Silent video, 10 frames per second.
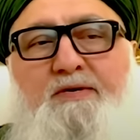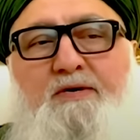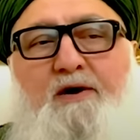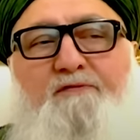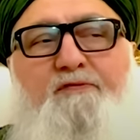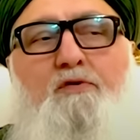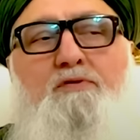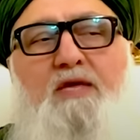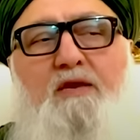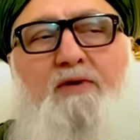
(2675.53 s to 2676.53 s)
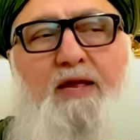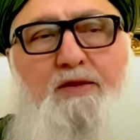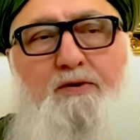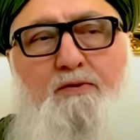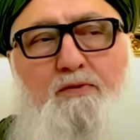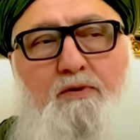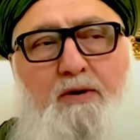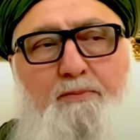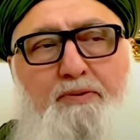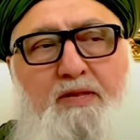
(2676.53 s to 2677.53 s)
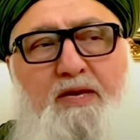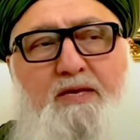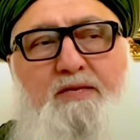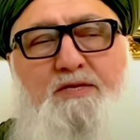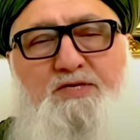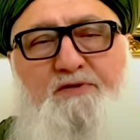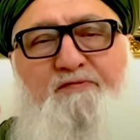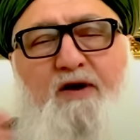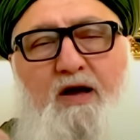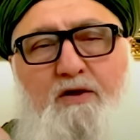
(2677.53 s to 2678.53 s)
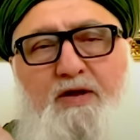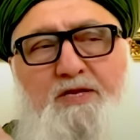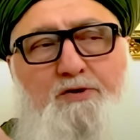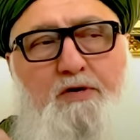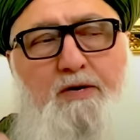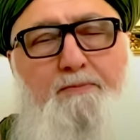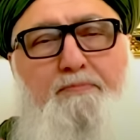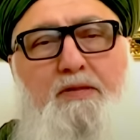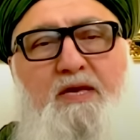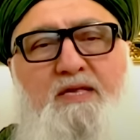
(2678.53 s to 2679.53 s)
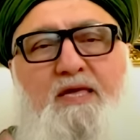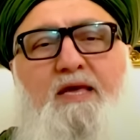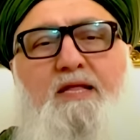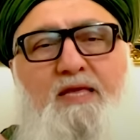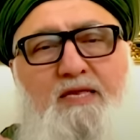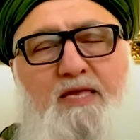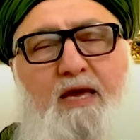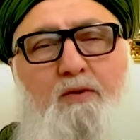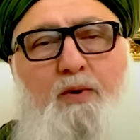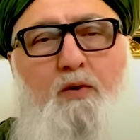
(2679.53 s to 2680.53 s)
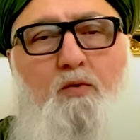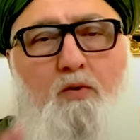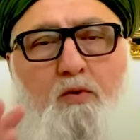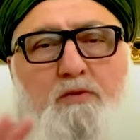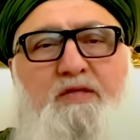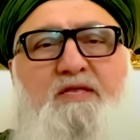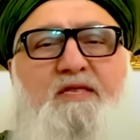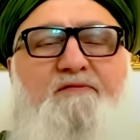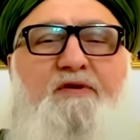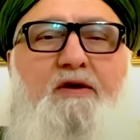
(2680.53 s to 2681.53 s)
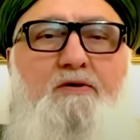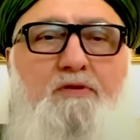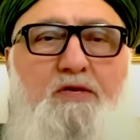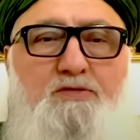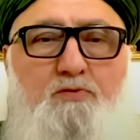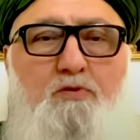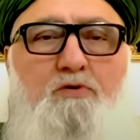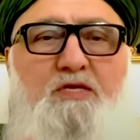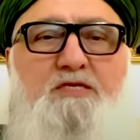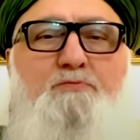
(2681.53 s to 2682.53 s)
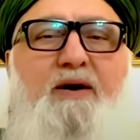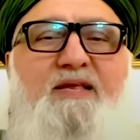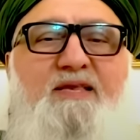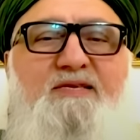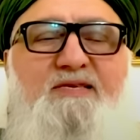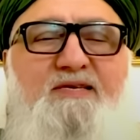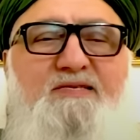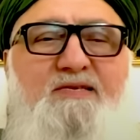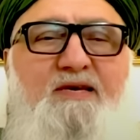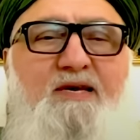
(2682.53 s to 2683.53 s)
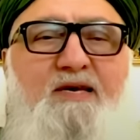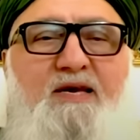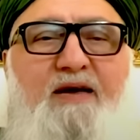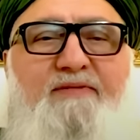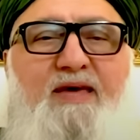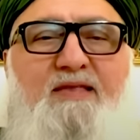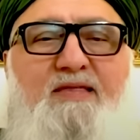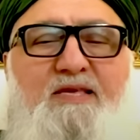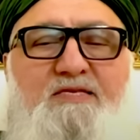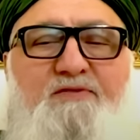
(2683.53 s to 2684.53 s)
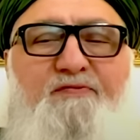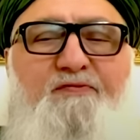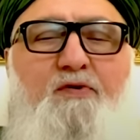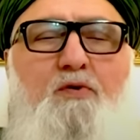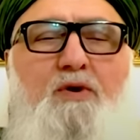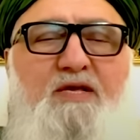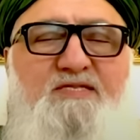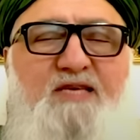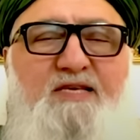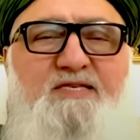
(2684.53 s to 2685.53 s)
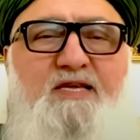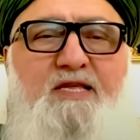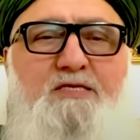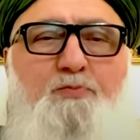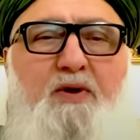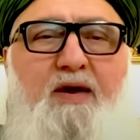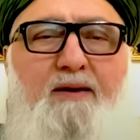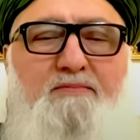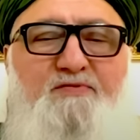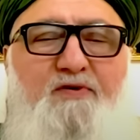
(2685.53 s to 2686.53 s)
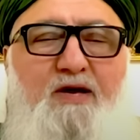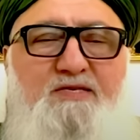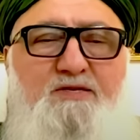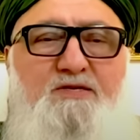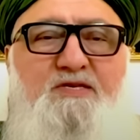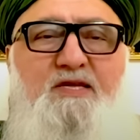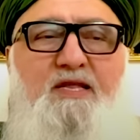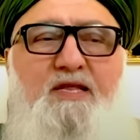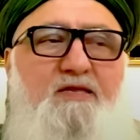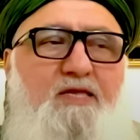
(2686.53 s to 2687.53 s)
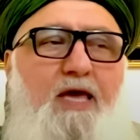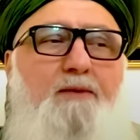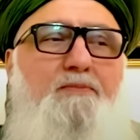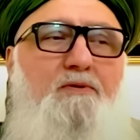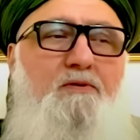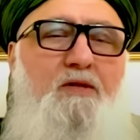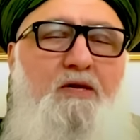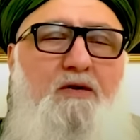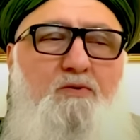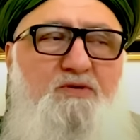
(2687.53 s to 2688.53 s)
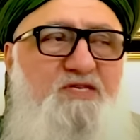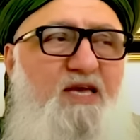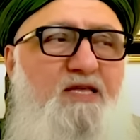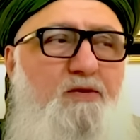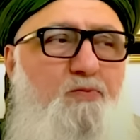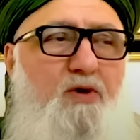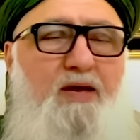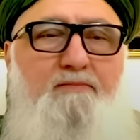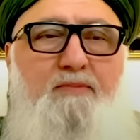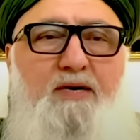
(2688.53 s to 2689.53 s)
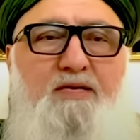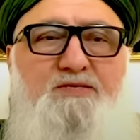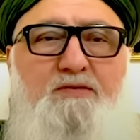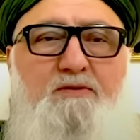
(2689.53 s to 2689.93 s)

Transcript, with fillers: A food that grant you complete shifa, grant you complete healing, take away all the difficulties, all these badnesses and that this food and sustenance becomes for us to sit at the table with Sayyidina Muhammad fi